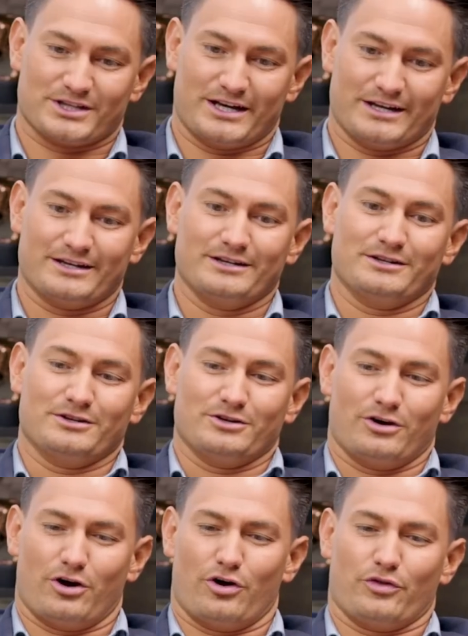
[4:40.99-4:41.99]
like,
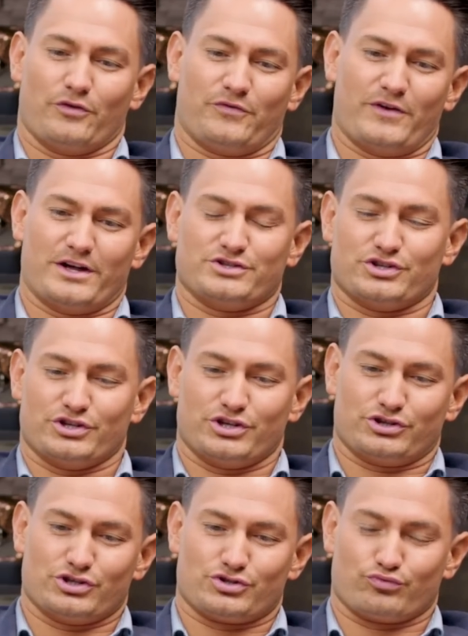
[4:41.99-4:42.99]
oh, the Fed's going to
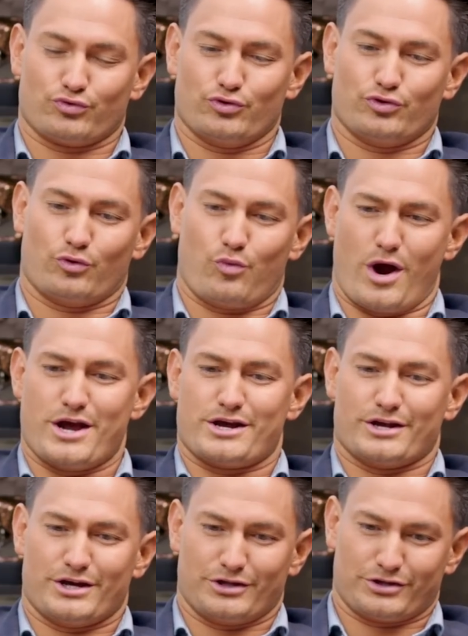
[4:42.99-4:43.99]
get this rude
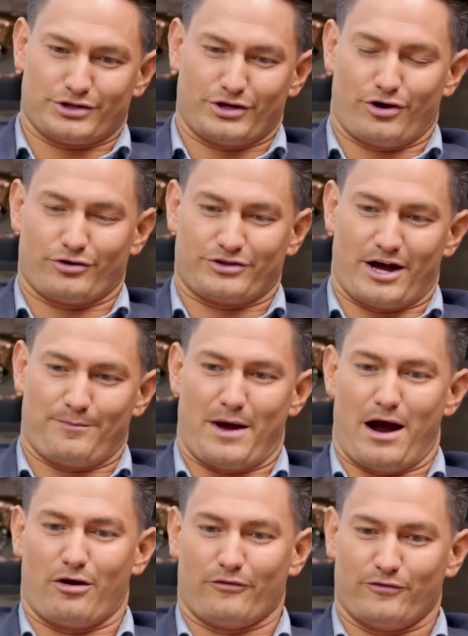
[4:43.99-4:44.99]
awakening that they aren't that
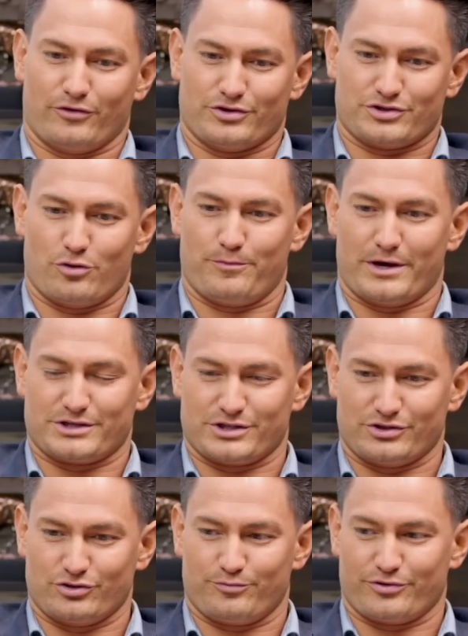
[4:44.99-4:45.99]
powerful because OPEC's
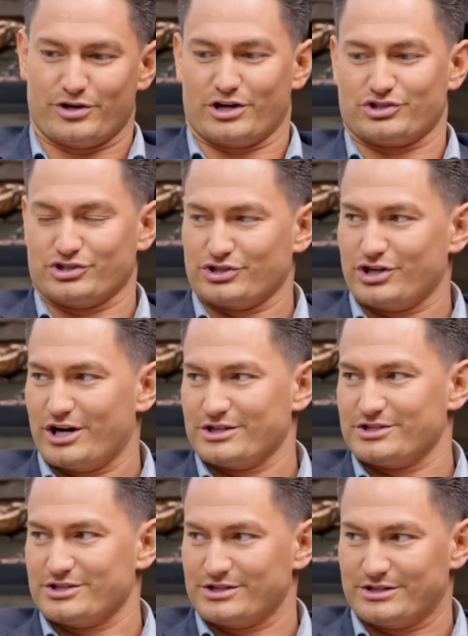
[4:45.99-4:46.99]
going to do production
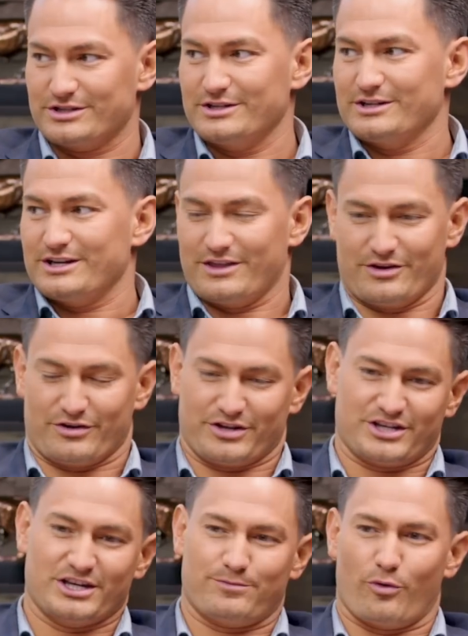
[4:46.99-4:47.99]
cuts and they're going to
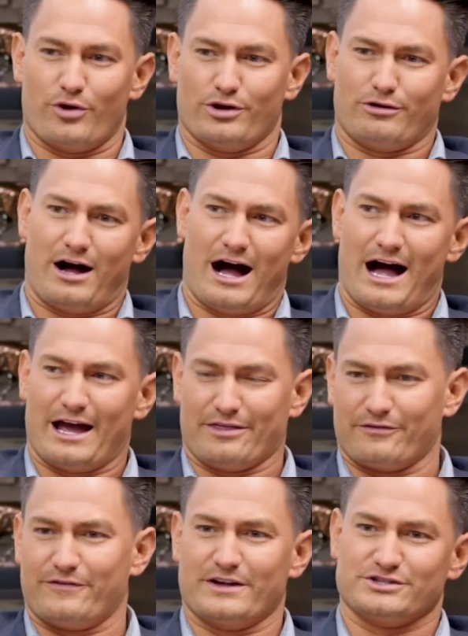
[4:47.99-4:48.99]
keep oil high, and
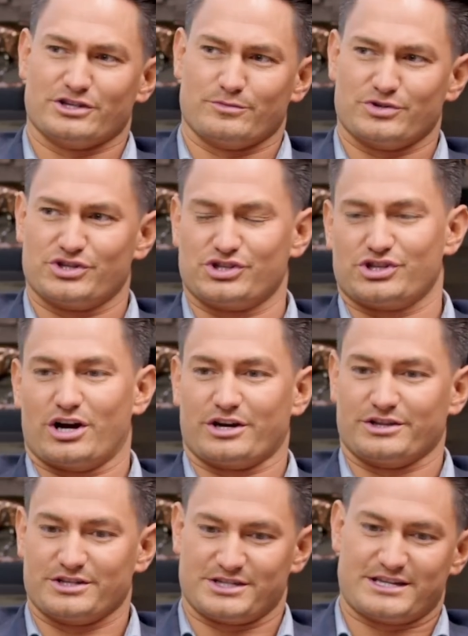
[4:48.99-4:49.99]
the Fed's going to be stuck
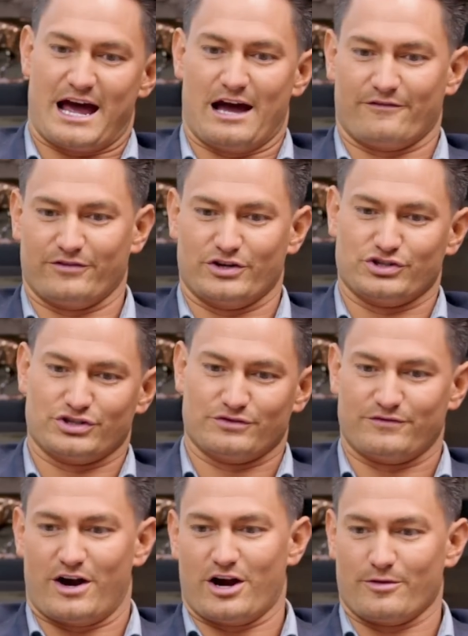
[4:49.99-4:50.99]
in the stagflation
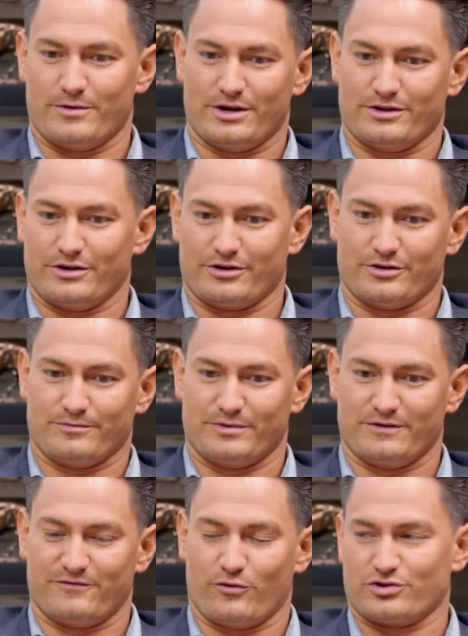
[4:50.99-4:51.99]
environment, and they're going to
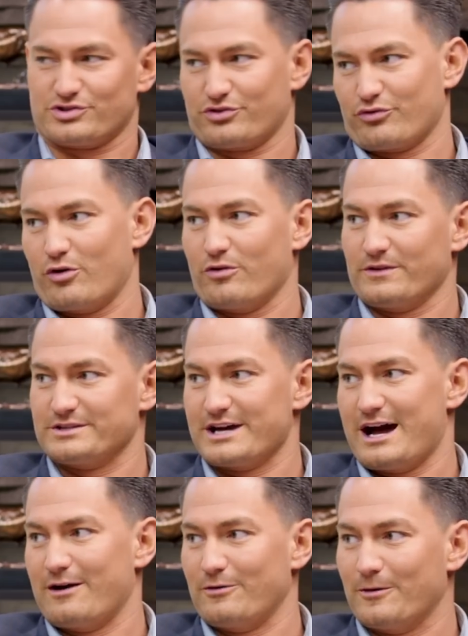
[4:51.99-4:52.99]
be forced to throw in the
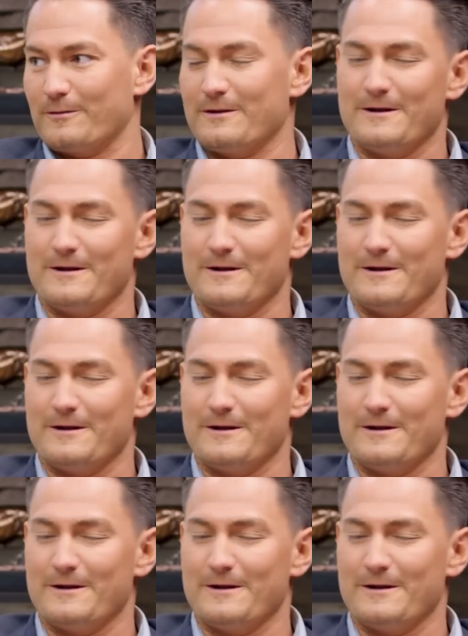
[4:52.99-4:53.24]
towel.